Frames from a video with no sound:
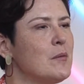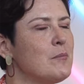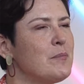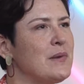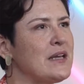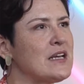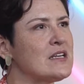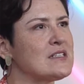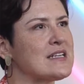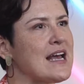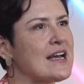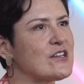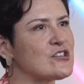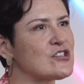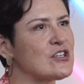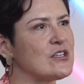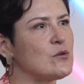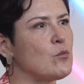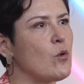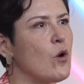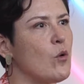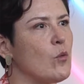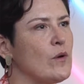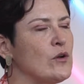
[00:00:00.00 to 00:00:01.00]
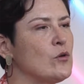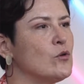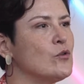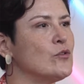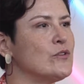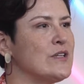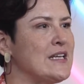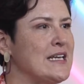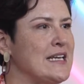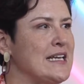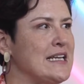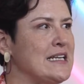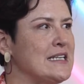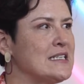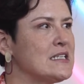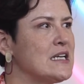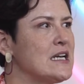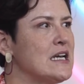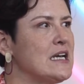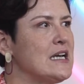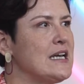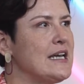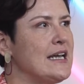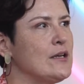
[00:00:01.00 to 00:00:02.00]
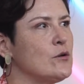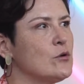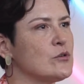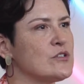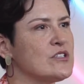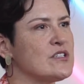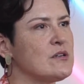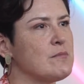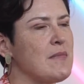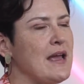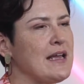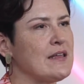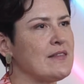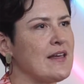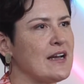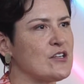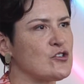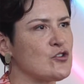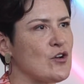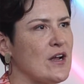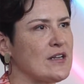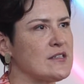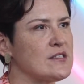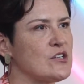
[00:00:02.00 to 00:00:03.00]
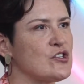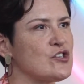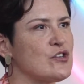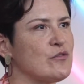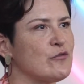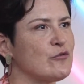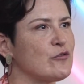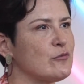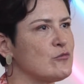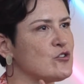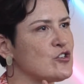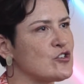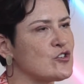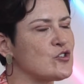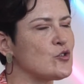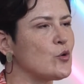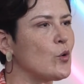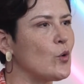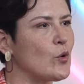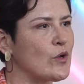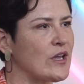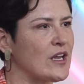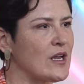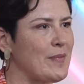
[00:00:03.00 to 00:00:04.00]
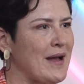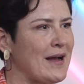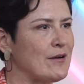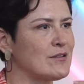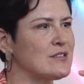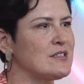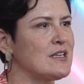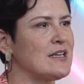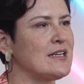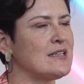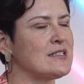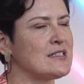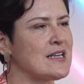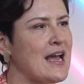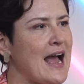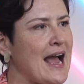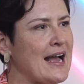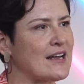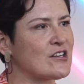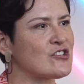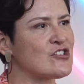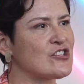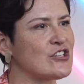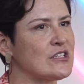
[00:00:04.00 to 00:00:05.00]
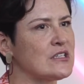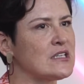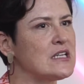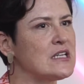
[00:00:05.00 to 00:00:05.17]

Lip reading: Because actually what we all need in order to make that transition from just talking about it into action